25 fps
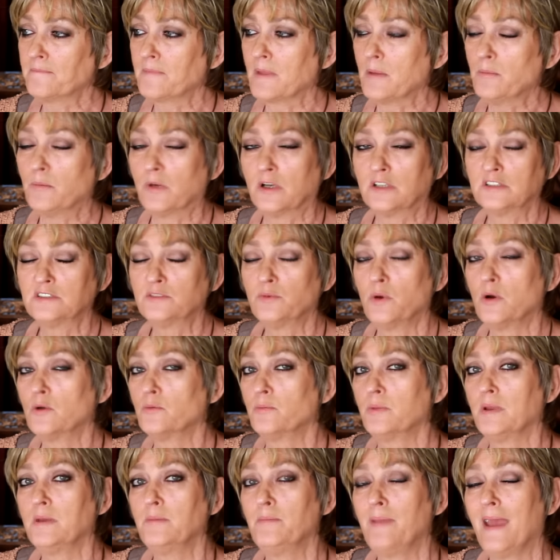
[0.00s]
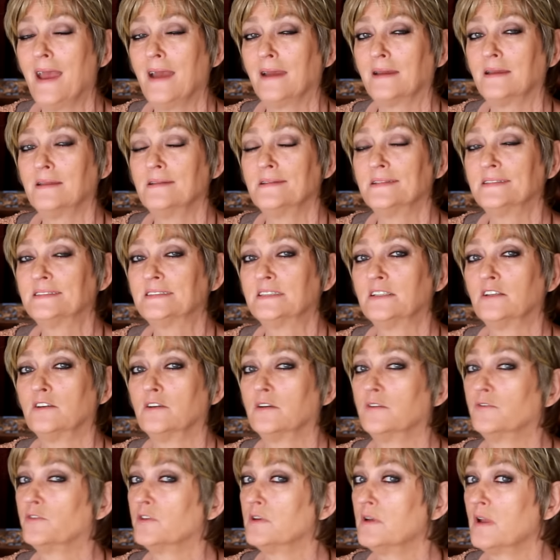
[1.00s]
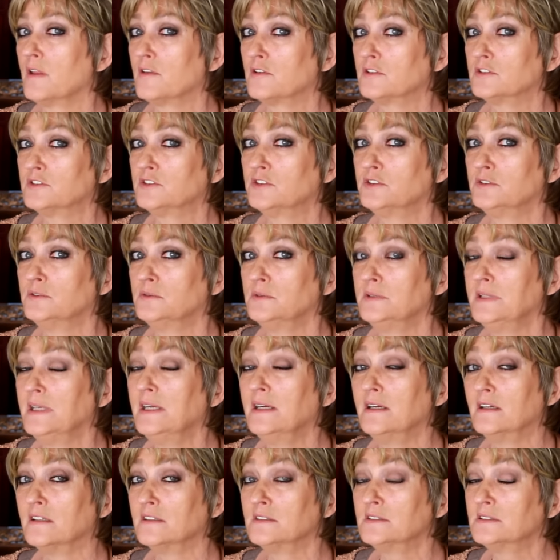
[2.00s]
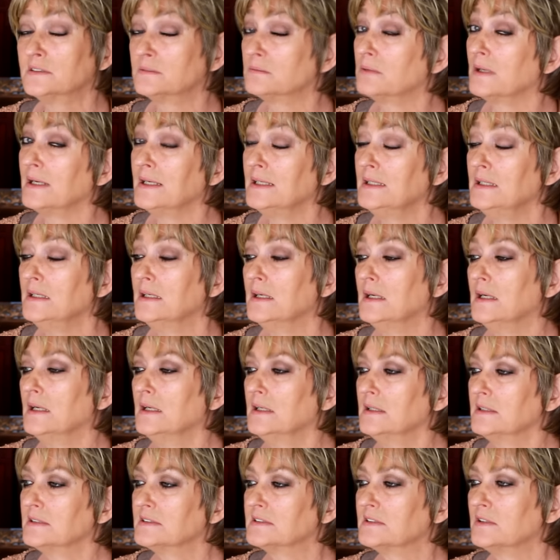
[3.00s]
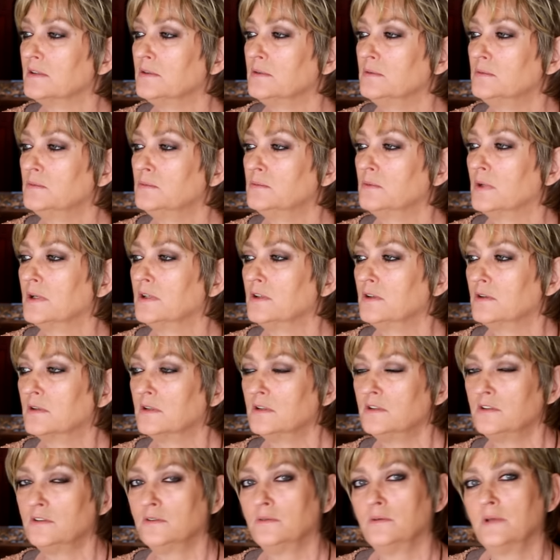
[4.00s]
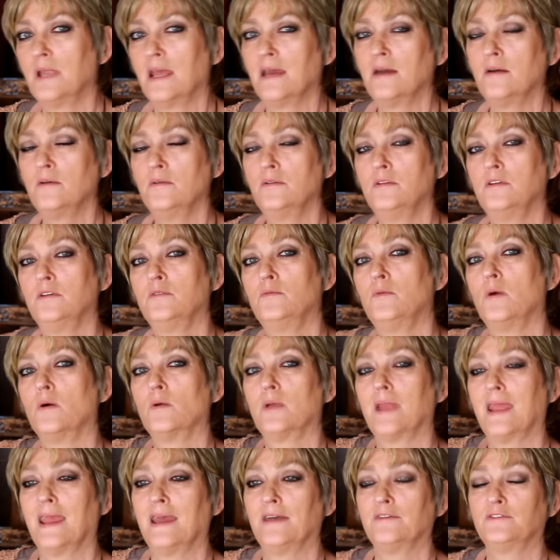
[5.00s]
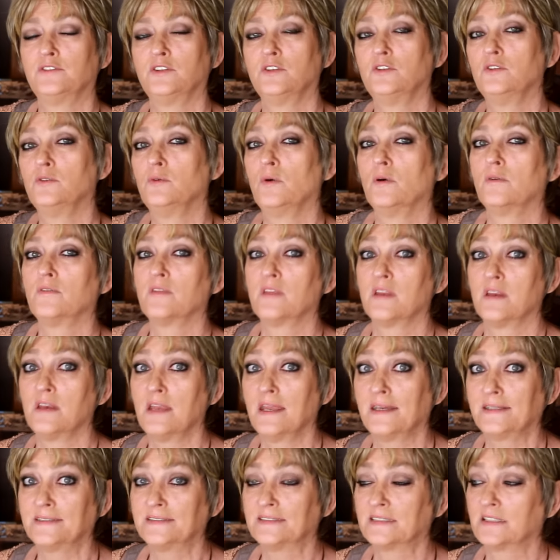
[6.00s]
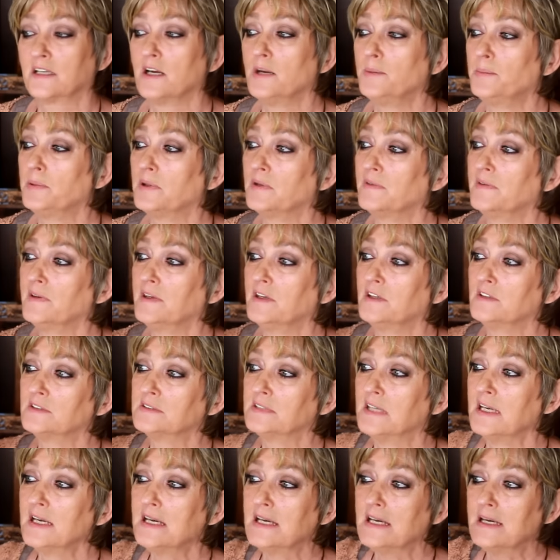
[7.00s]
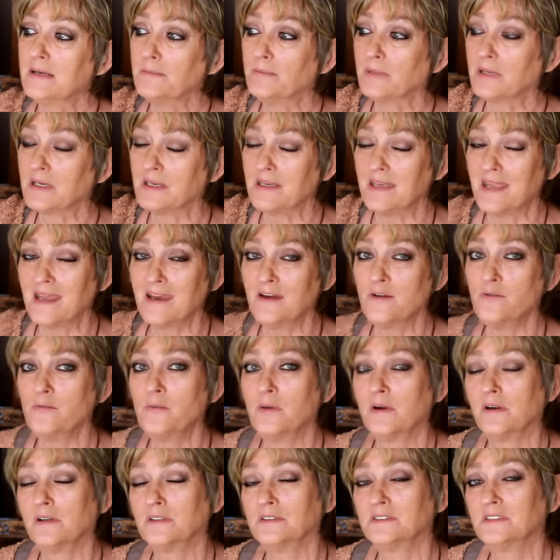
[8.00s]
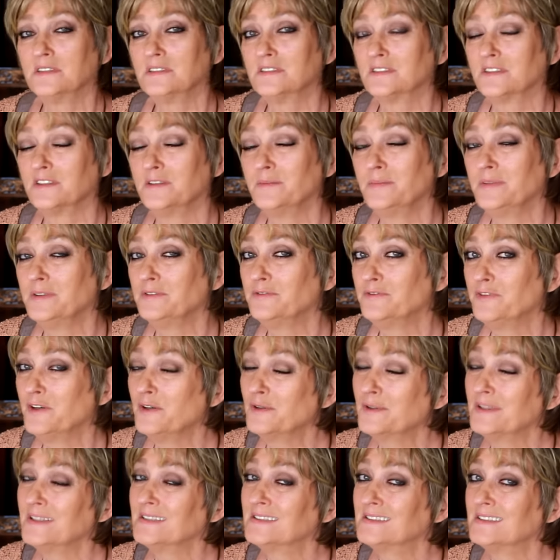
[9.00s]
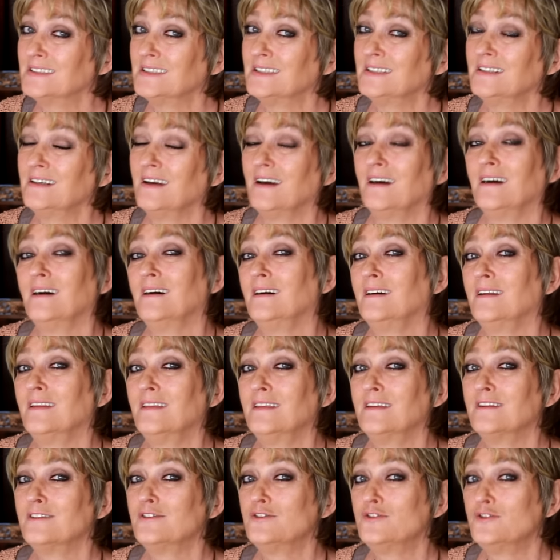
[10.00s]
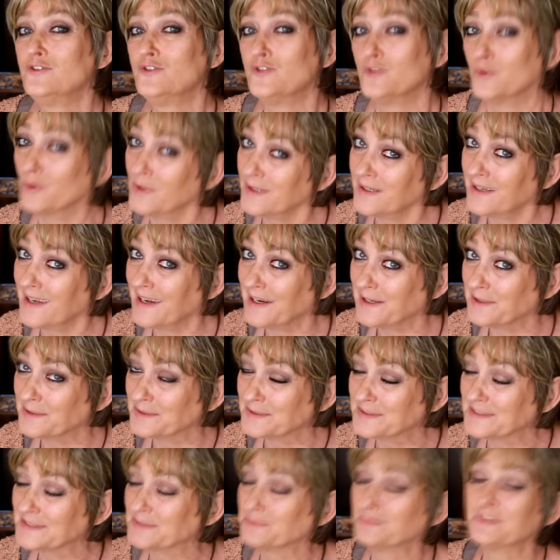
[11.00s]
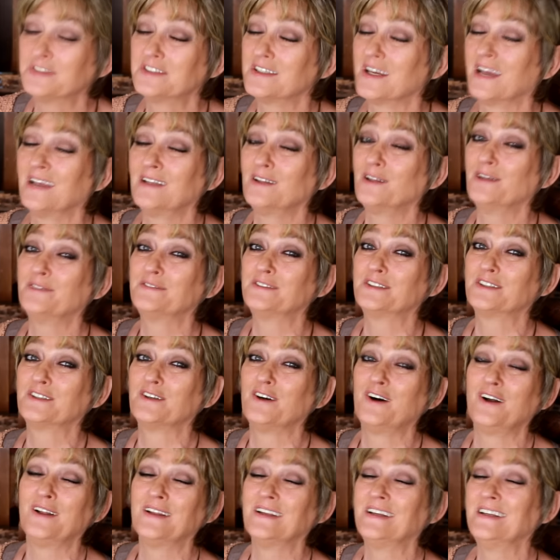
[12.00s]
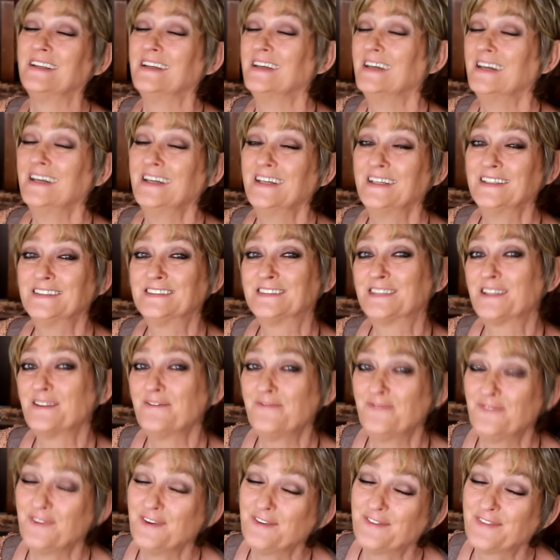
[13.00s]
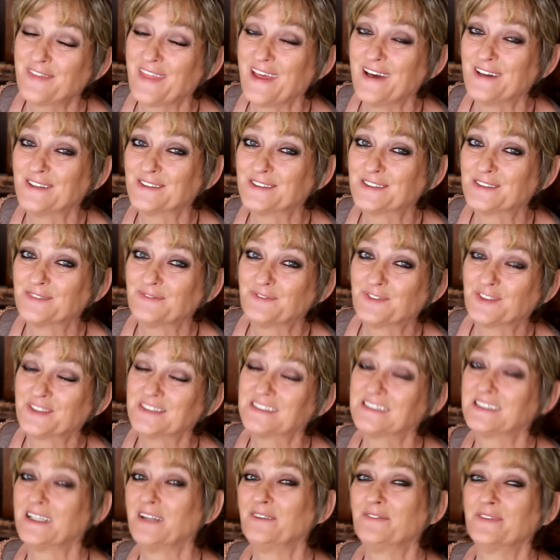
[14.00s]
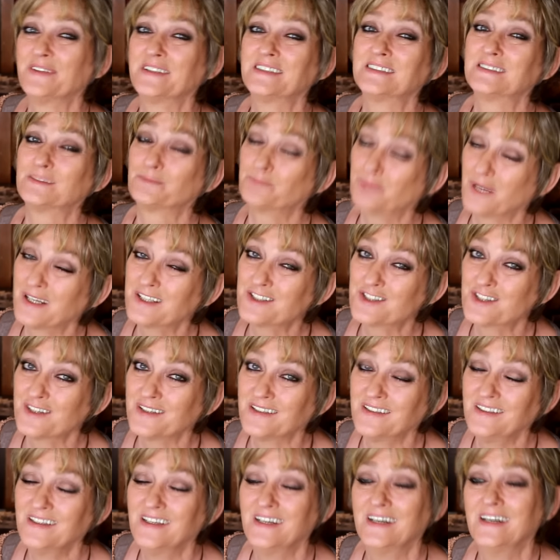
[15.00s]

Mars won't be back in this area for another 2 years, right? So what you can do now, you won't have to do over the next couple of years. But now Mars is going to be focusing on the joy house, which I love to call it. It's the fifth house for self-expression.